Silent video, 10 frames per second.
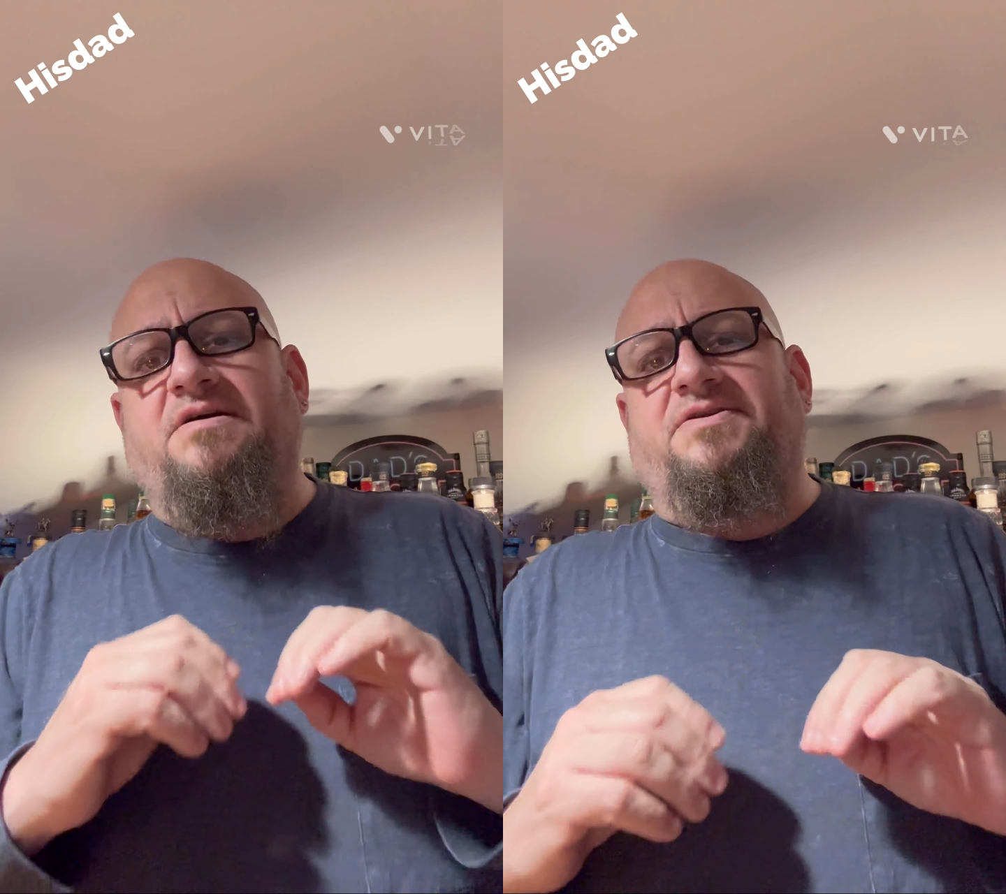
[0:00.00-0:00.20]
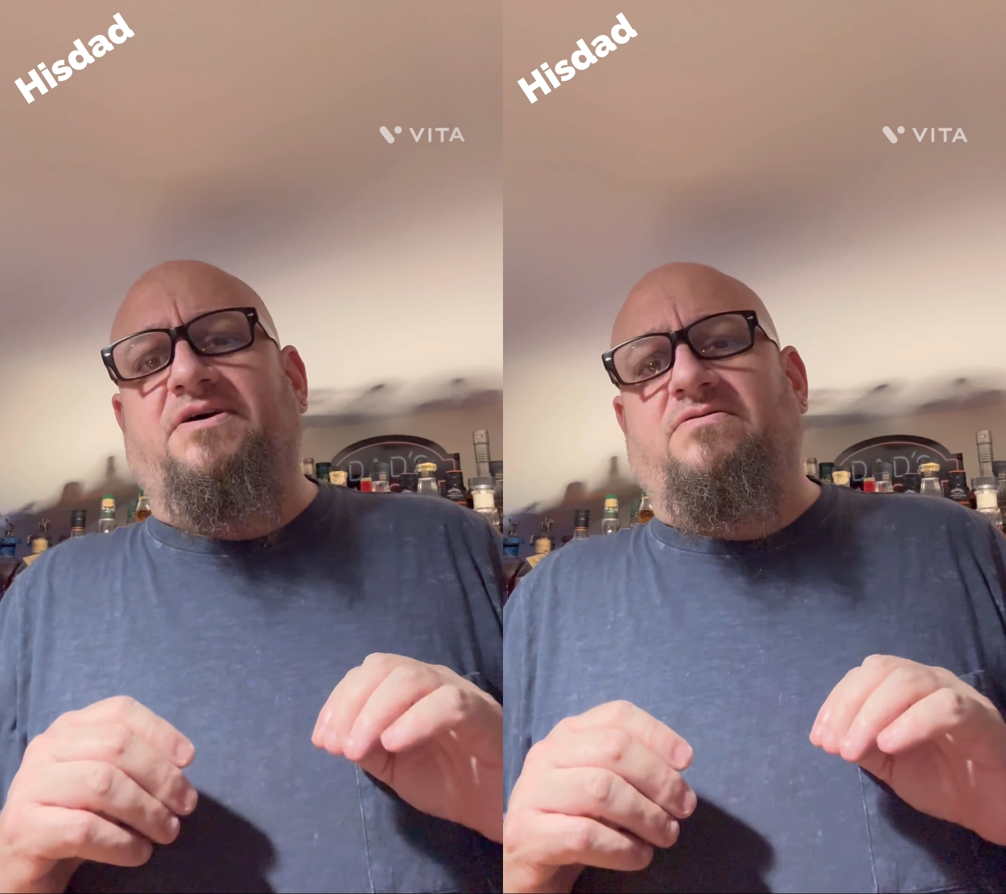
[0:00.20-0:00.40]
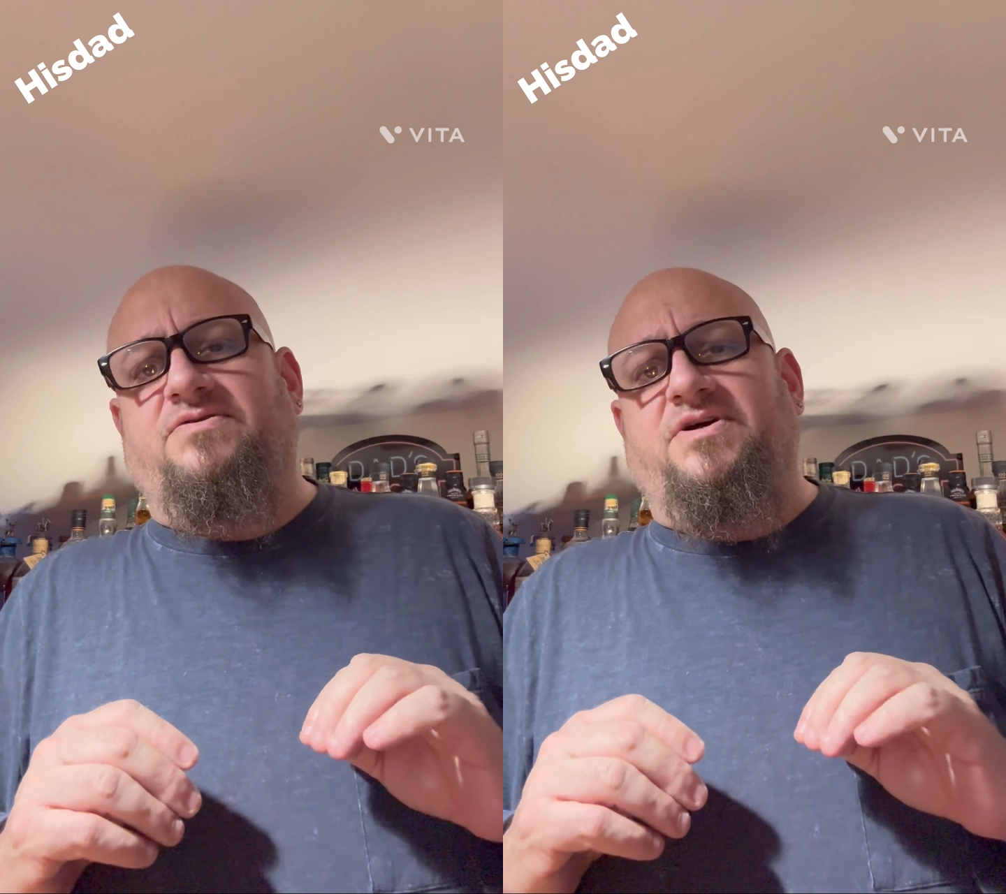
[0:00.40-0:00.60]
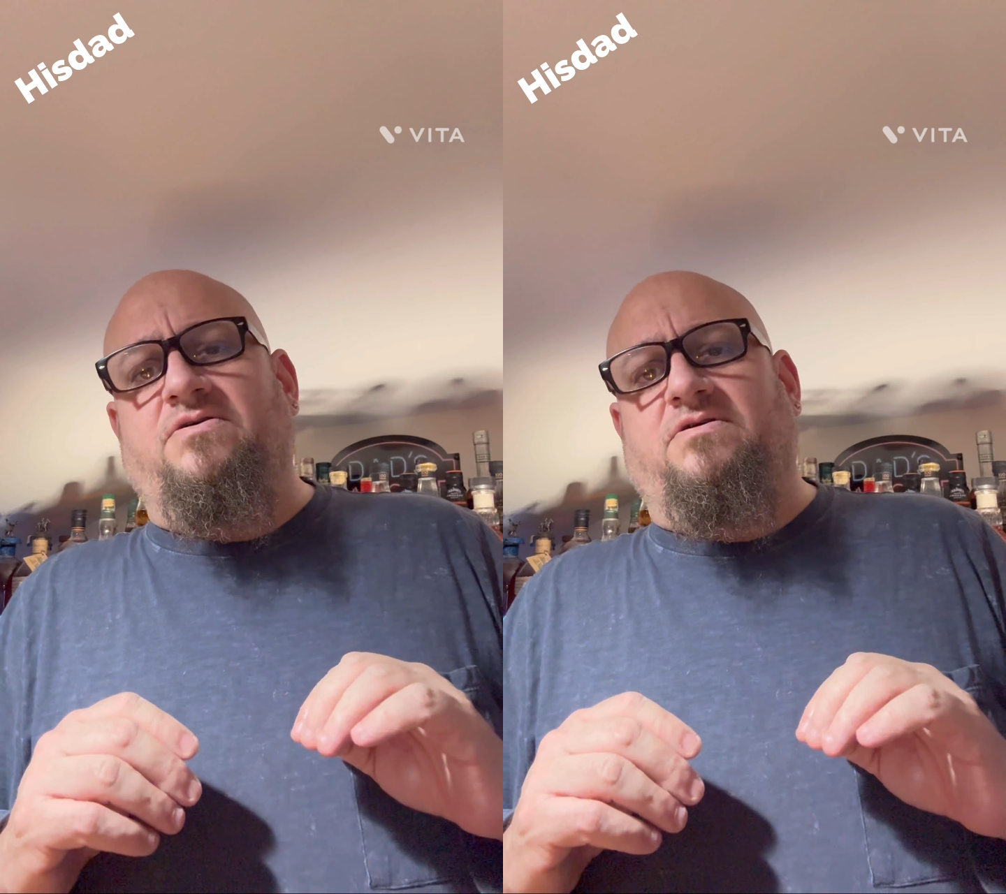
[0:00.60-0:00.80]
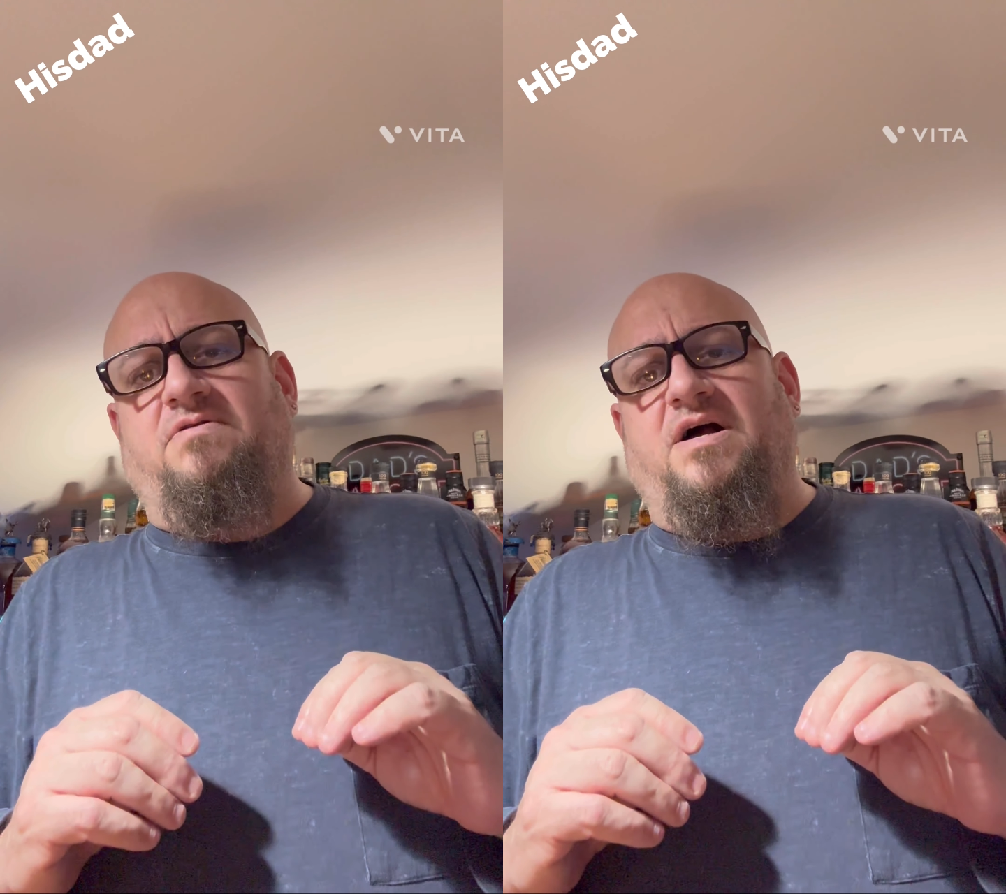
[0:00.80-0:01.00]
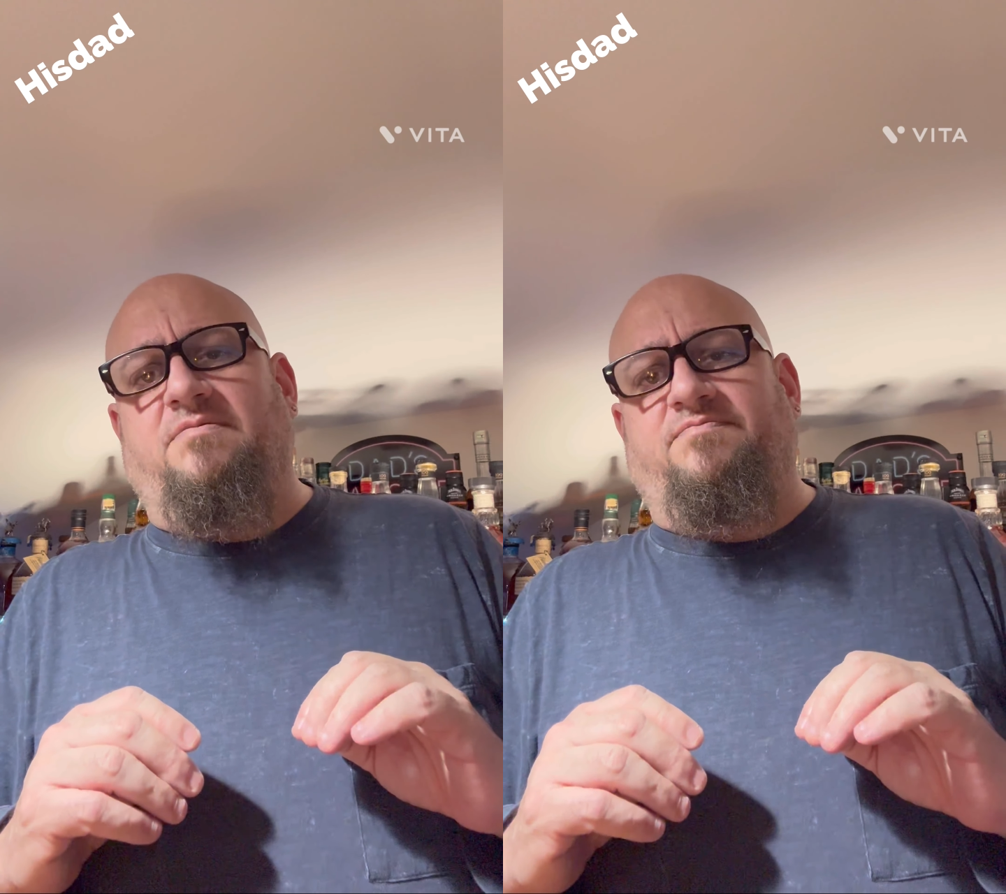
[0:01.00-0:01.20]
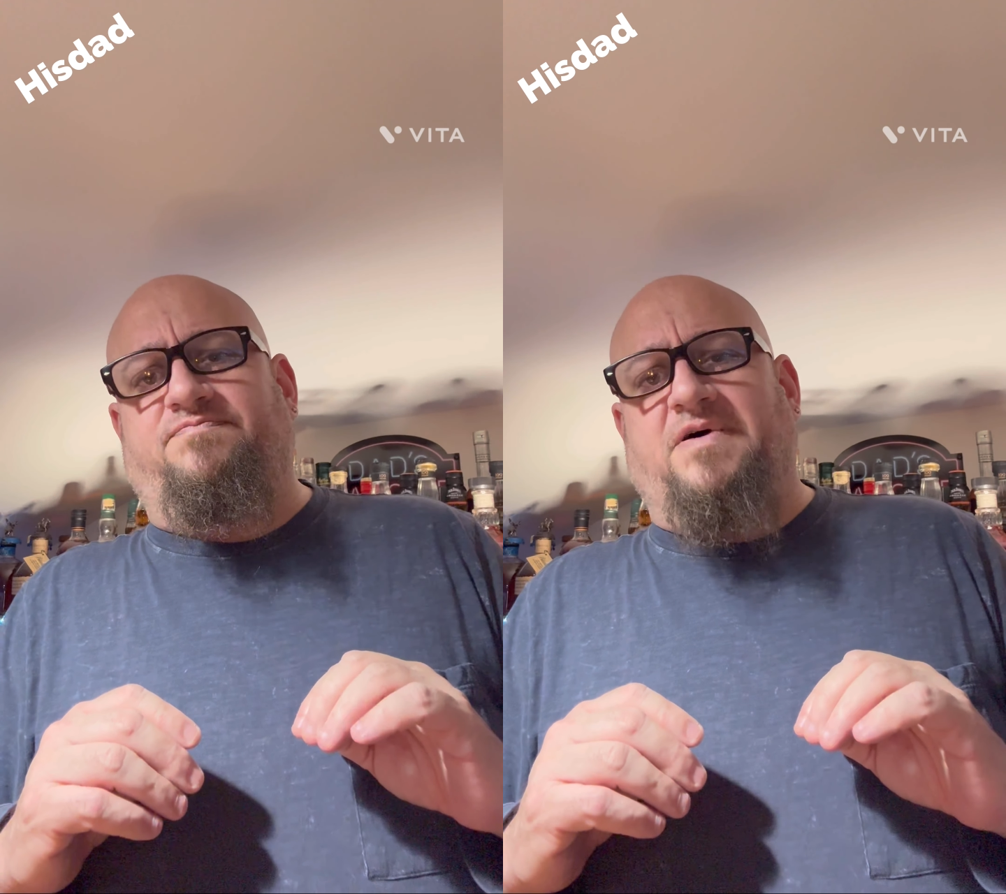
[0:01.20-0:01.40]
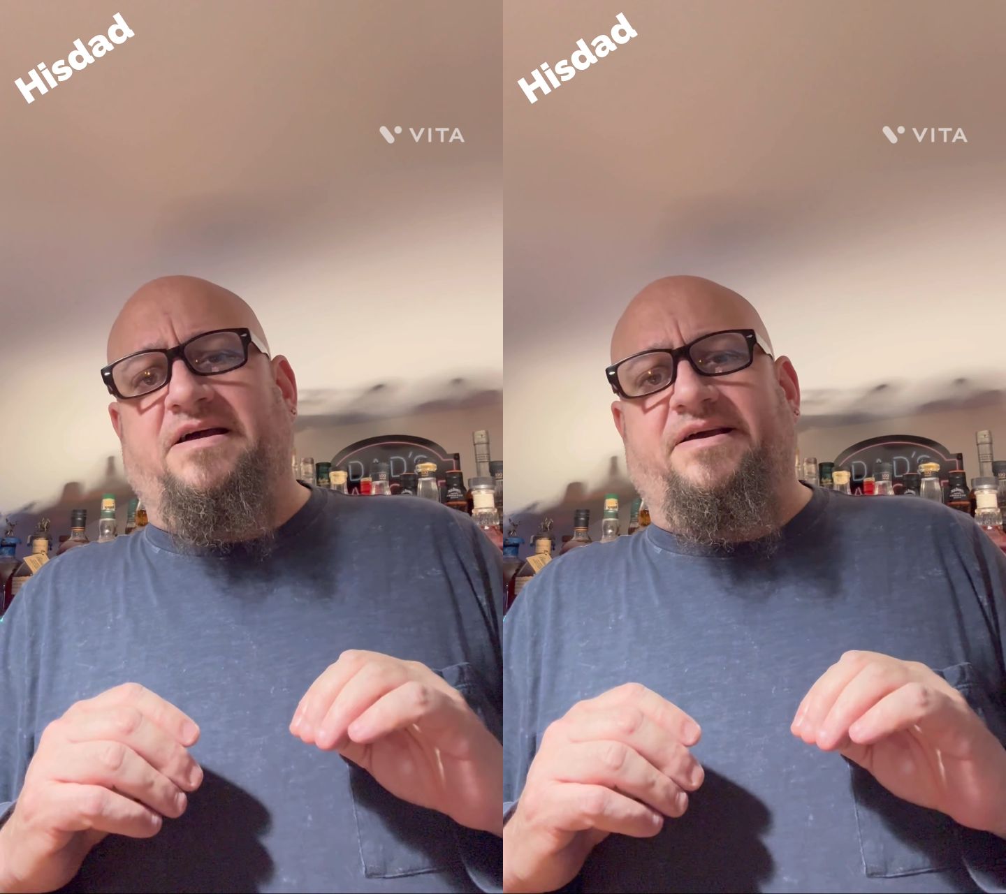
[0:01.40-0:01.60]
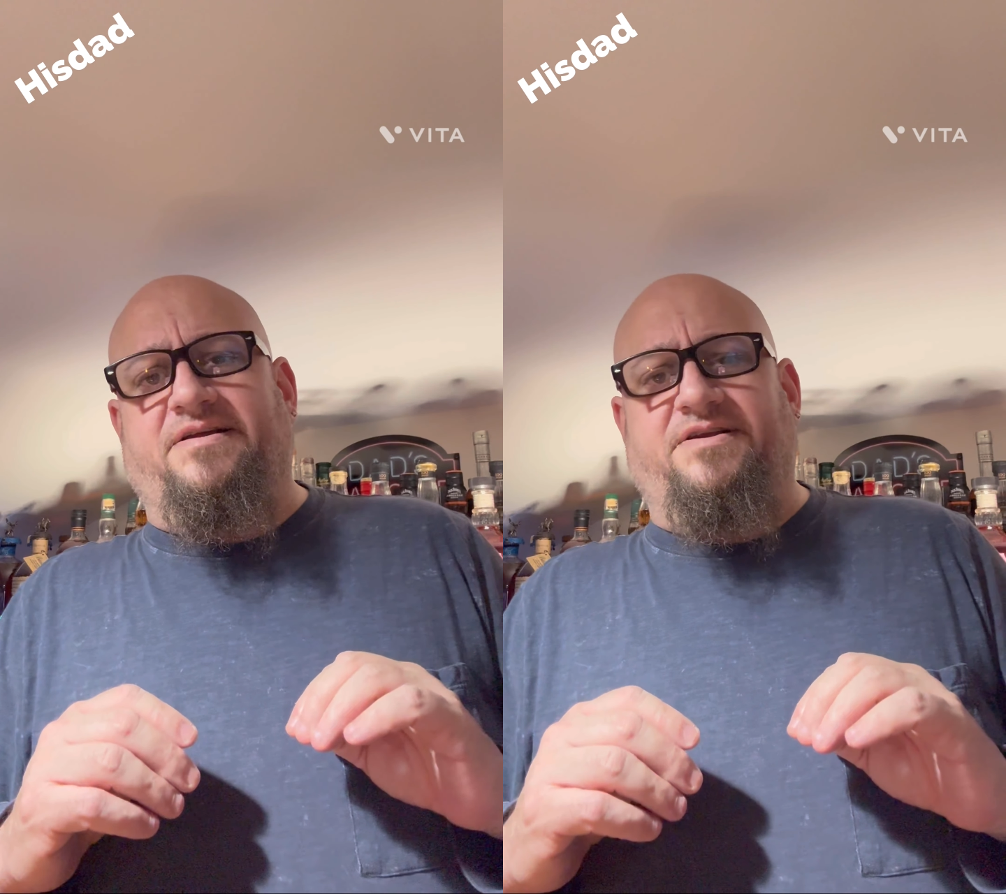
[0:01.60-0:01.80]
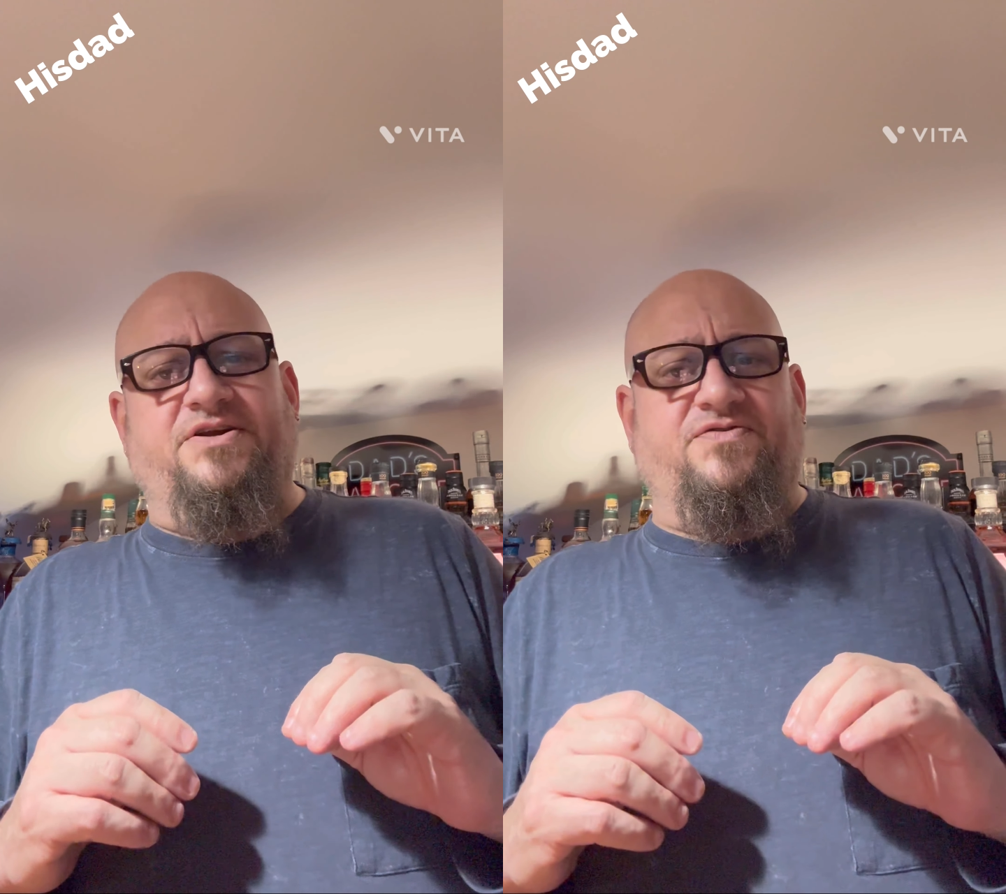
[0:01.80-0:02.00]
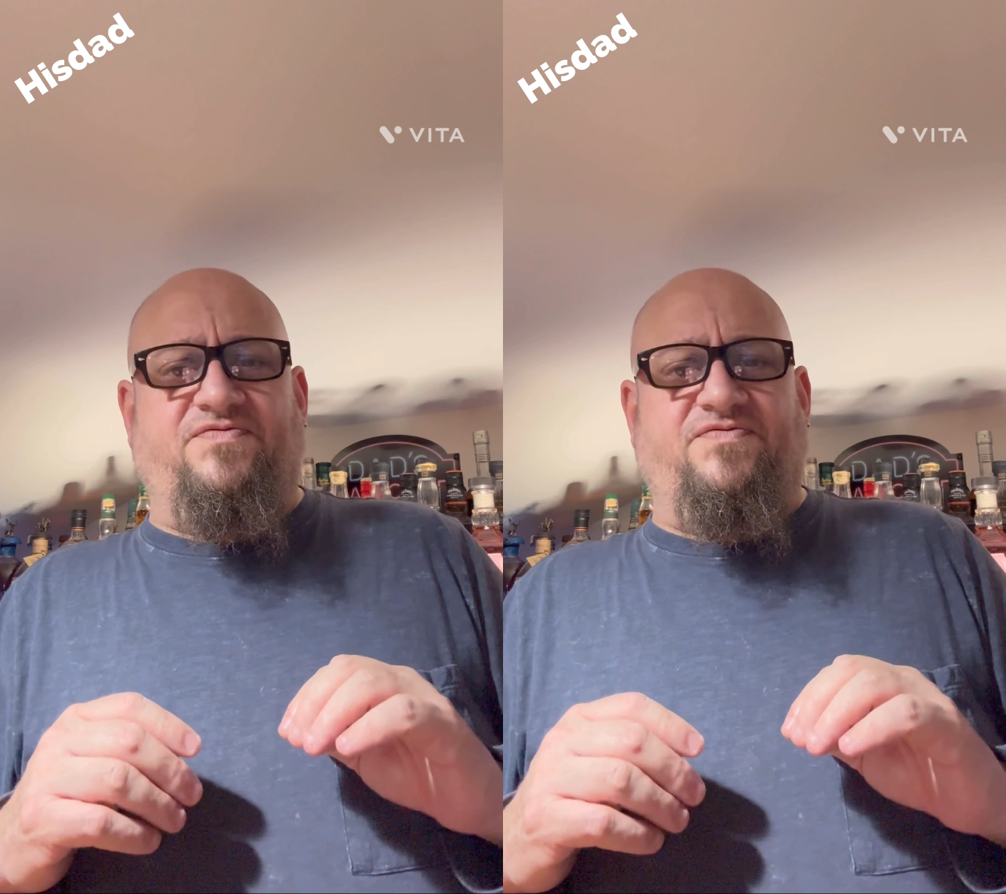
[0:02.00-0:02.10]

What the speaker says: Don't go out buying, you know,